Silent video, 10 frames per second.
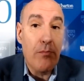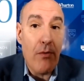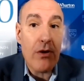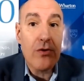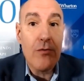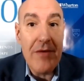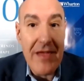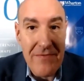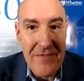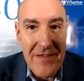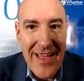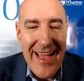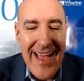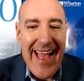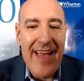to pork to beef
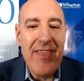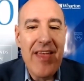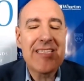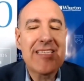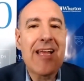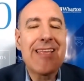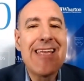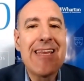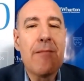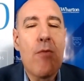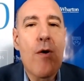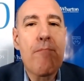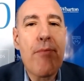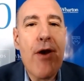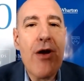and they start eating
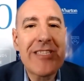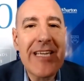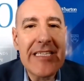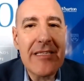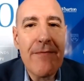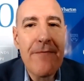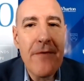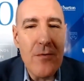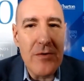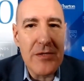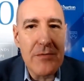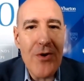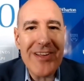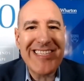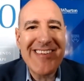more processed foods,
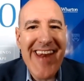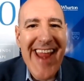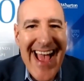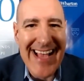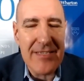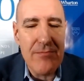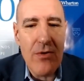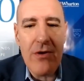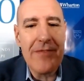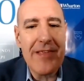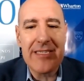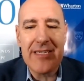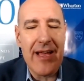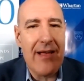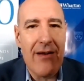more snacks, more of
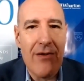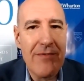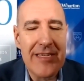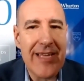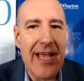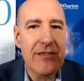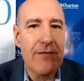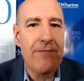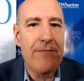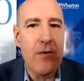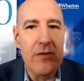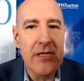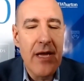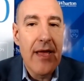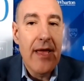these, uh, all of these kinds of
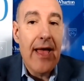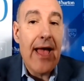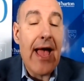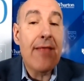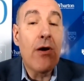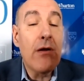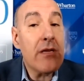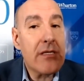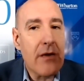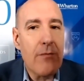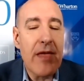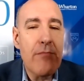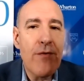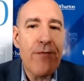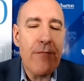foods. And also
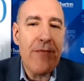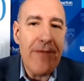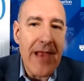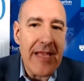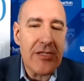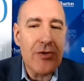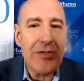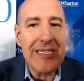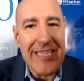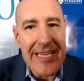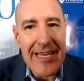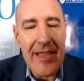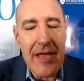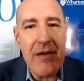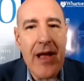they move from the village to the
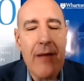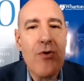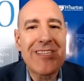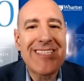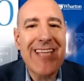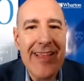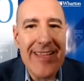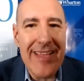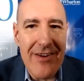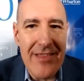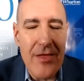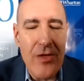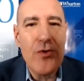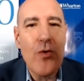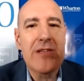city, they become more sedentary. They
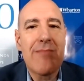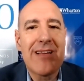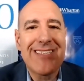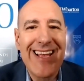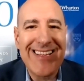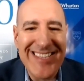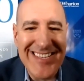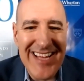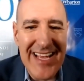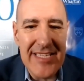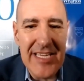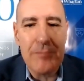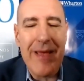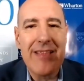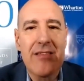don't do as much exercise. They
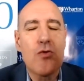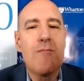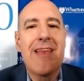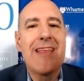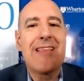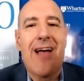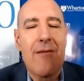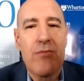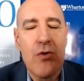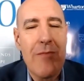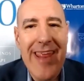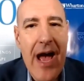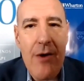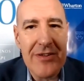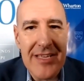spend too many, uh, too
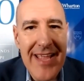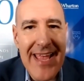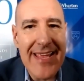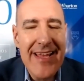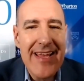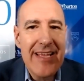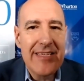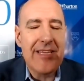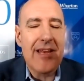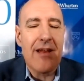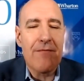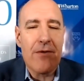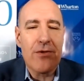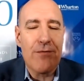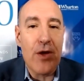many hours a day sitting in
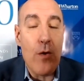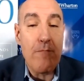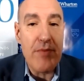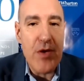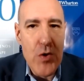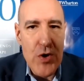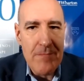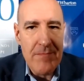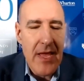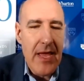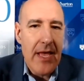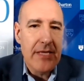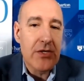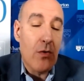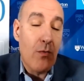front of the computer.
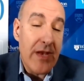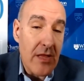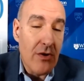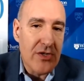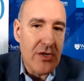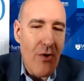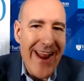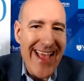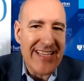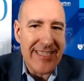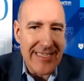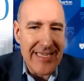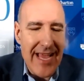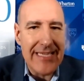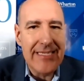So we need also more
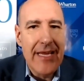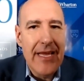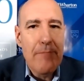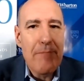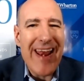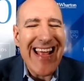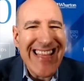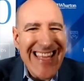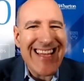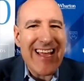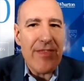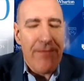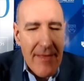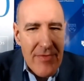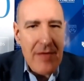exercise. But I think uh, the
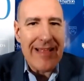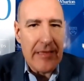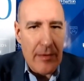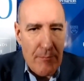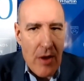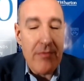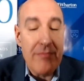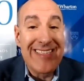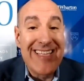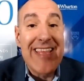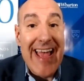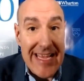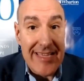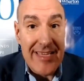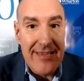fundamental problem is the
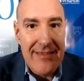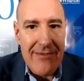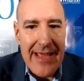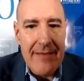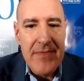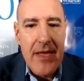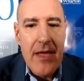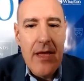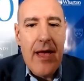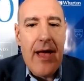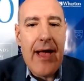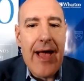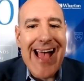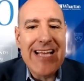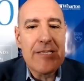diet, right?
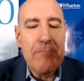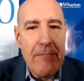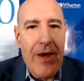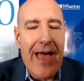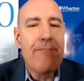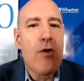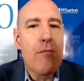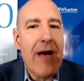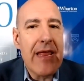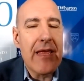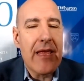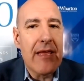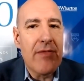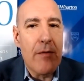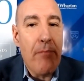Uh, as people have more money
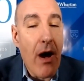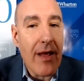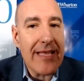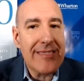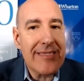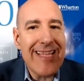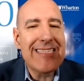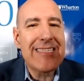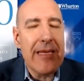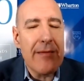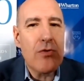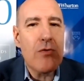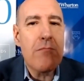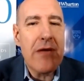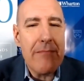in their pockets, they seem
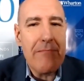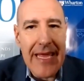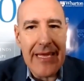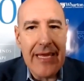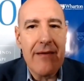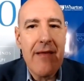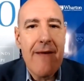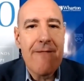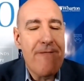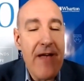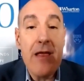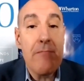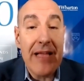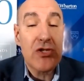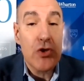to be making
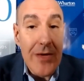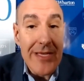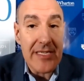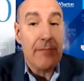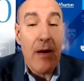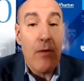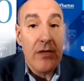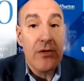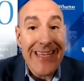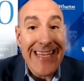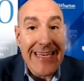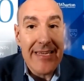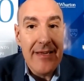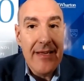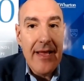very bad choices about what to eat